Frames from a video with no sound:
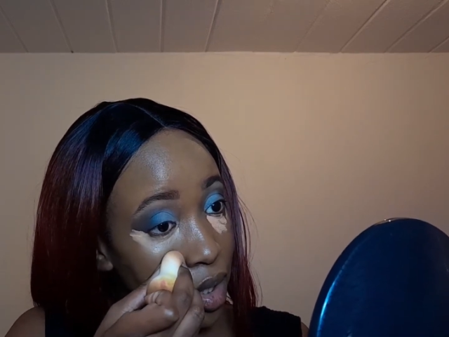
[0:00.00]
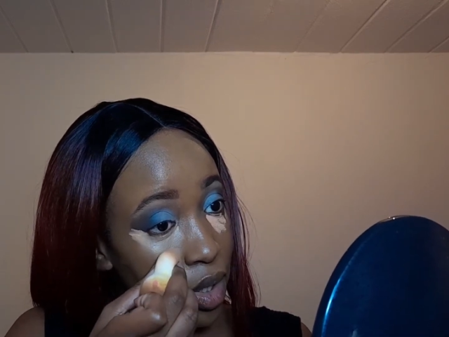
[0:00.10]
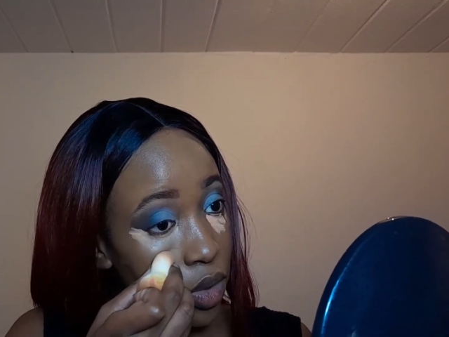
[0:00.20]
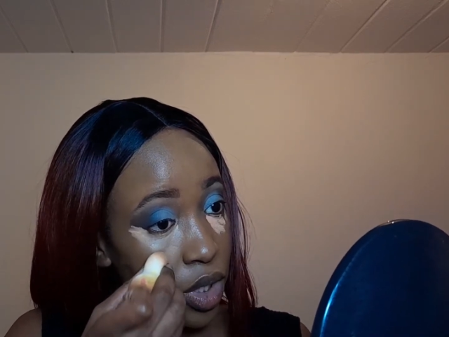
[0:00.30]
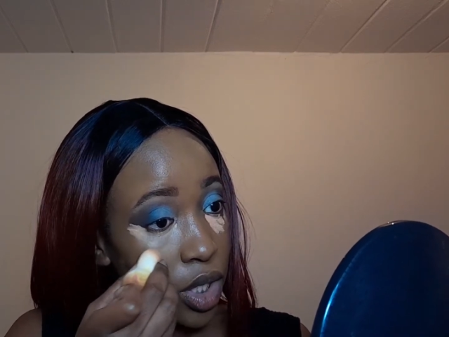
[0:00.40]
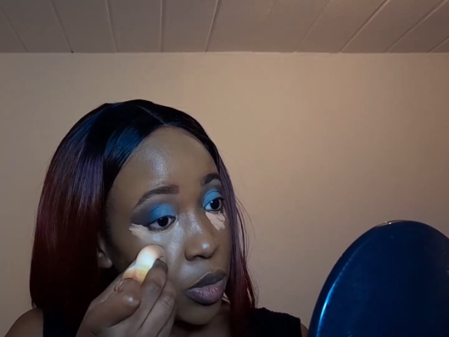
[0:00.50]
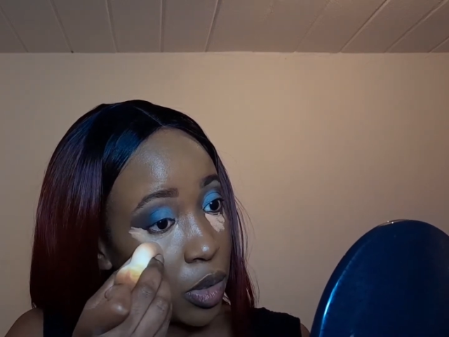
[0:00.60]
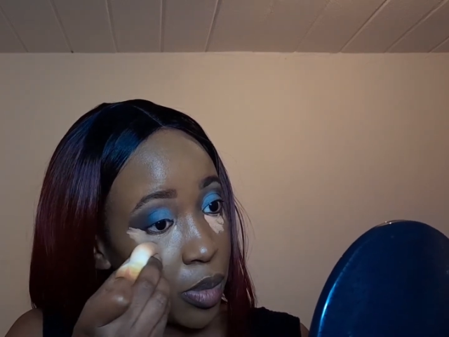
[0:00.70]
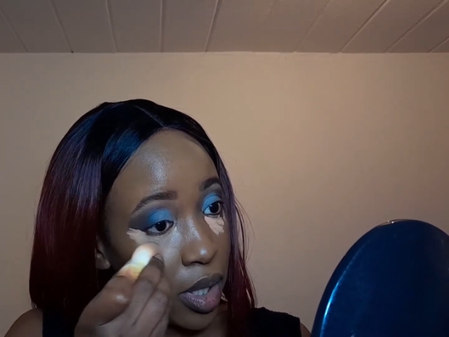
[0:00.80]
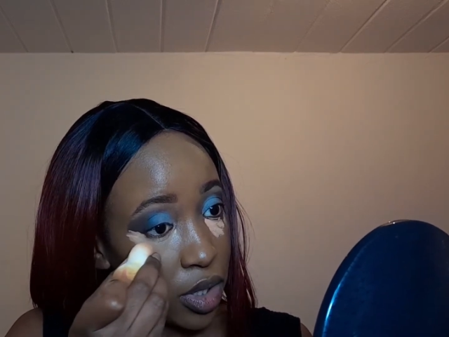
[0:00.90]
Don't judge me
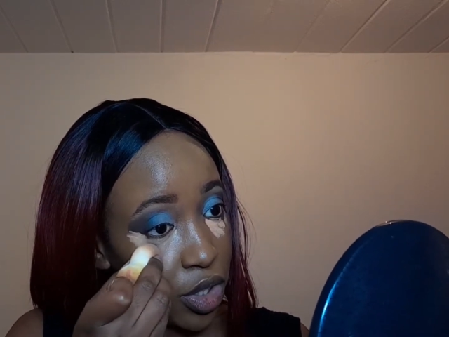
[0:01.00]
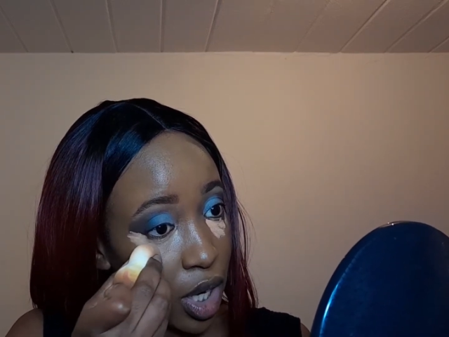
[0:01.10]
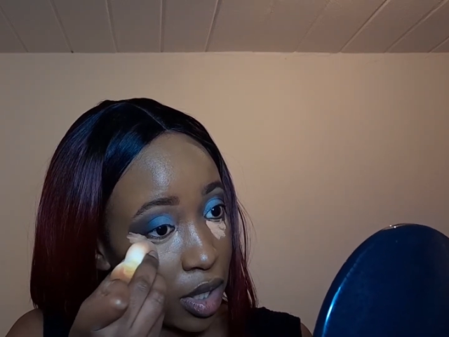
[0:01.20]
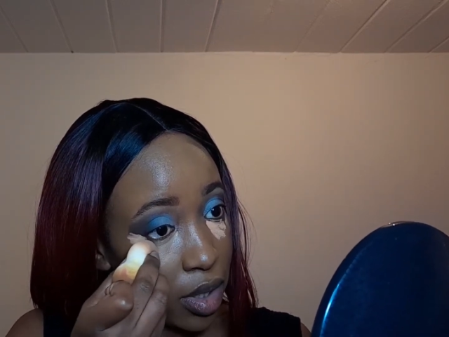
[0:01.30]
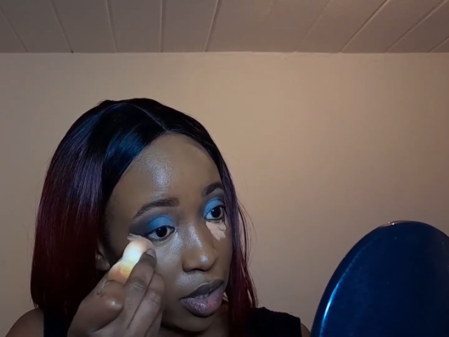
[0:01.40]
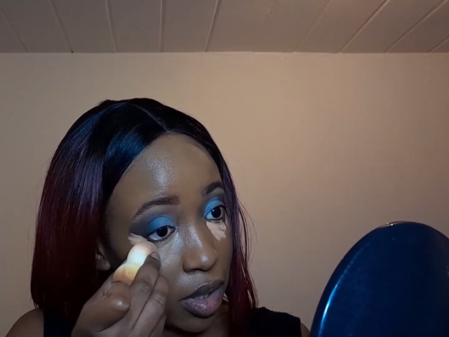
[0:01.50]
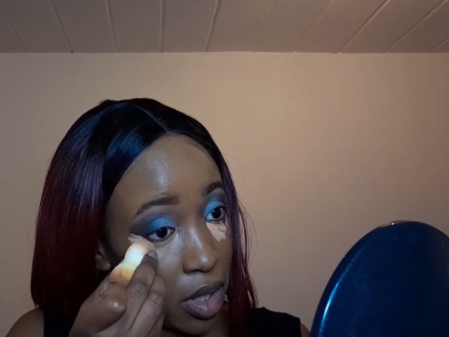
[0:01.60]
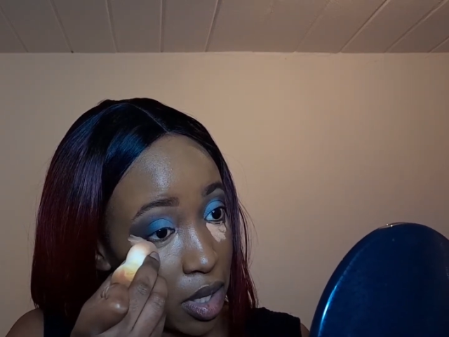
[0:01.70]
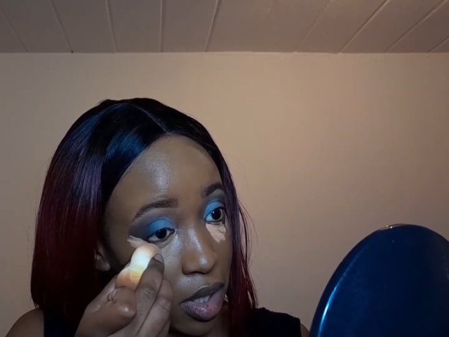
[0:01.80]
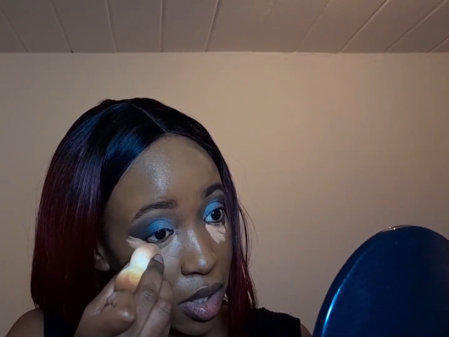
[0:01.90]
by this channel.
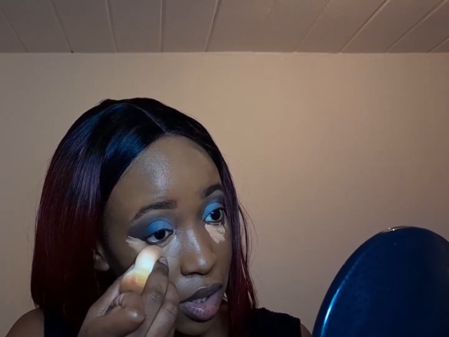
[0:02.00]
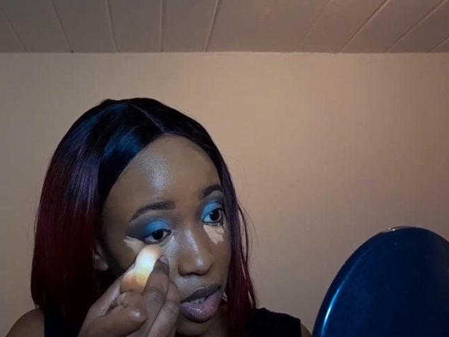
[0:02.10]
This is